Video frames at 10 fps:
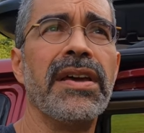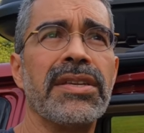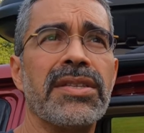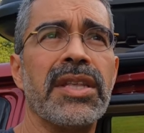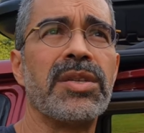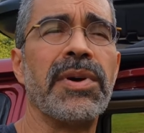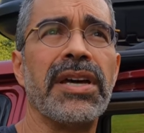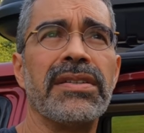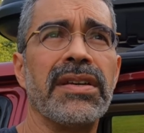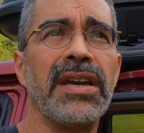So that's
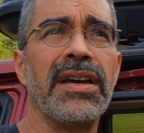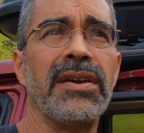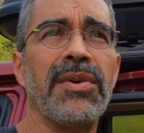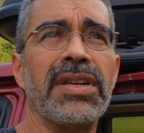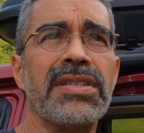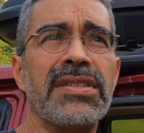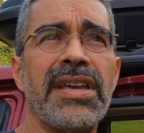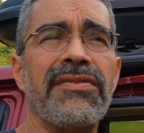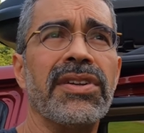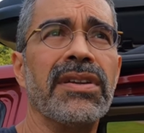about, uh, what,
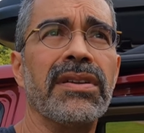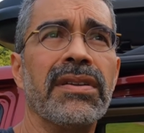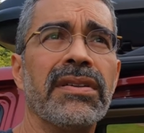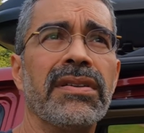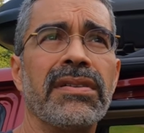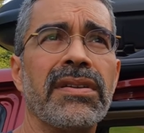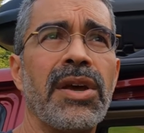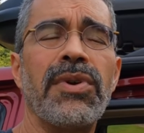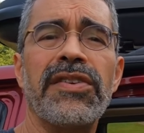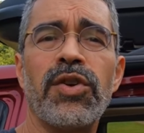seven?
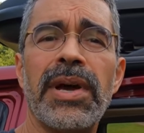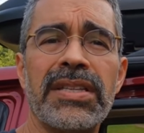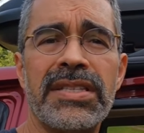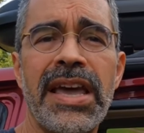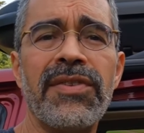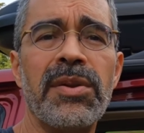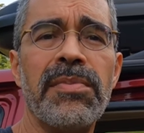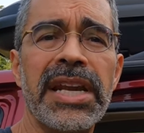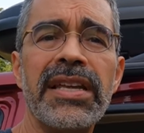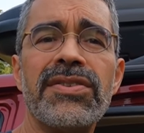I'd run it for about seven
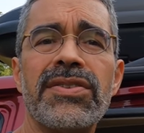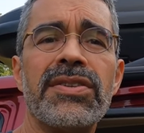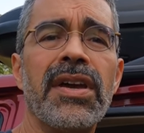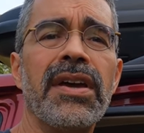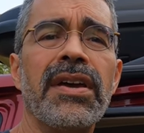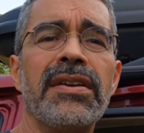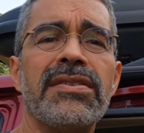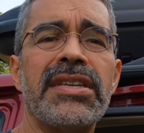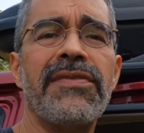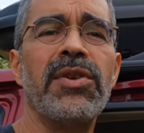minutes,
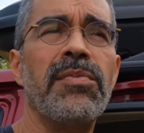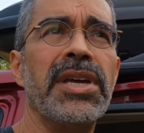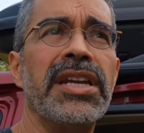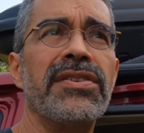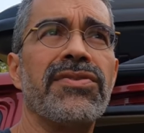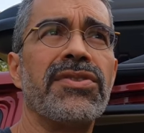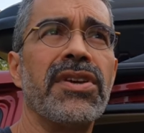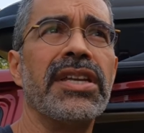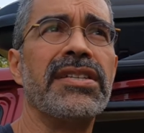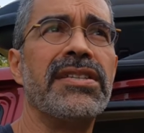seven minutes
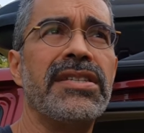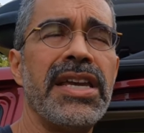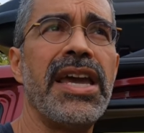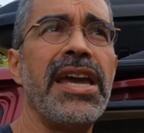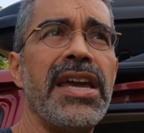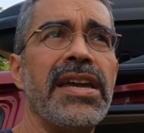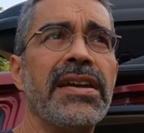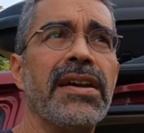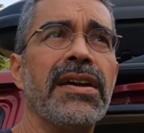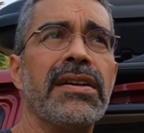a day.
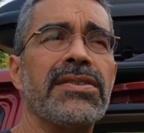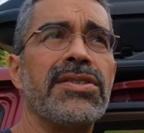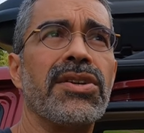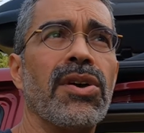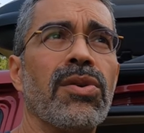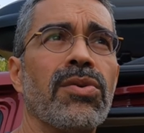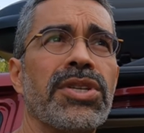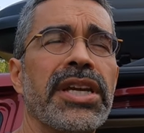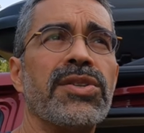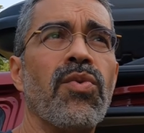So
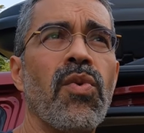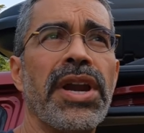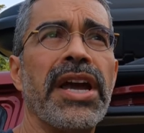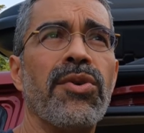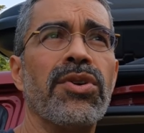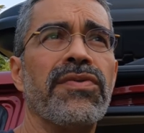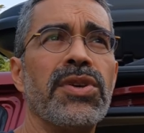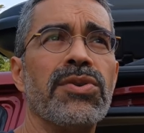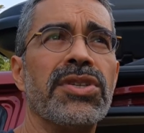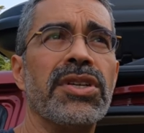to get to one hour of
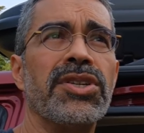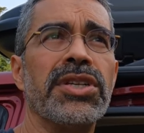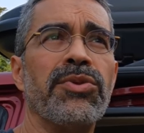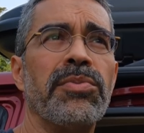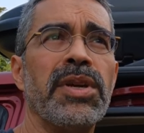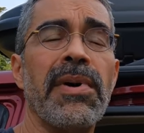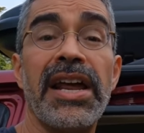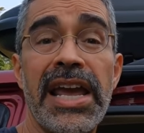usage, it would be about